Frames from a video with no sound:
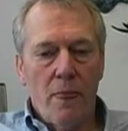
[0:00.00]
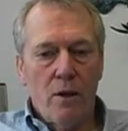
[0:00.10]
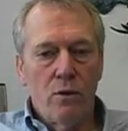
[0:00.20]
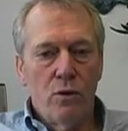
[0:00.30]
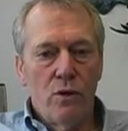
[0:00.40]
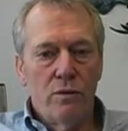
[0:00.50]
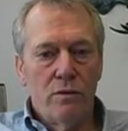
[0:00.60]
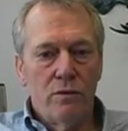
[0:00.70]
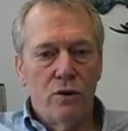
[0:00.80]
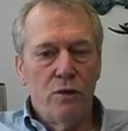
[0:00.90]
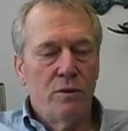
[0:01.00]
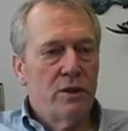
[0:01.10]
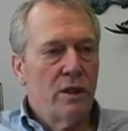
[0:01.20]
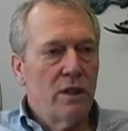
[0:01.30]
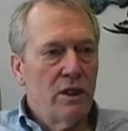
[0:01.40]
colon tumors
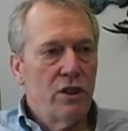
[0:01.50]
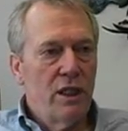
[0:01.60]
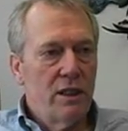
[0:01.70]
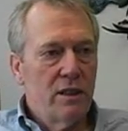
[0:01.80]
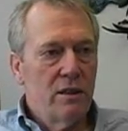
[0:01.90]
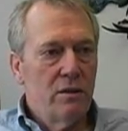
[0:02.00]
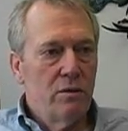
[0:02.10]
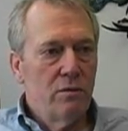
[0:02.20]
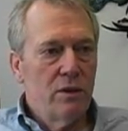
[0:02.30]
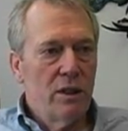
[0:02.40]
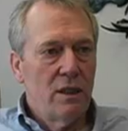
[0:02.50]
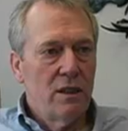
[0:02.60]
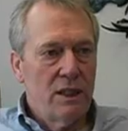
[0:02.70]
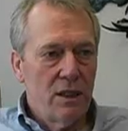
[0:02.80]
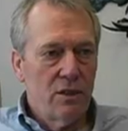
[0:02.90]
are initiated within
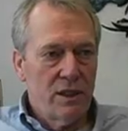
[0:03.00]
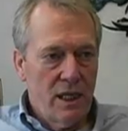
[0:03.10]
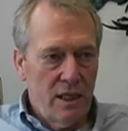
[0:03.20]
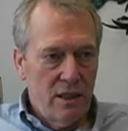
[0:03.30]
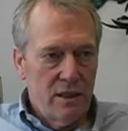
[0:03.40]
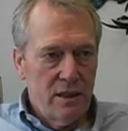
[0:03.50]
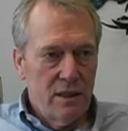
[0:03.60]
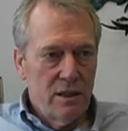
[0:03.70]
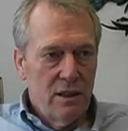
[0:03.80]
single cells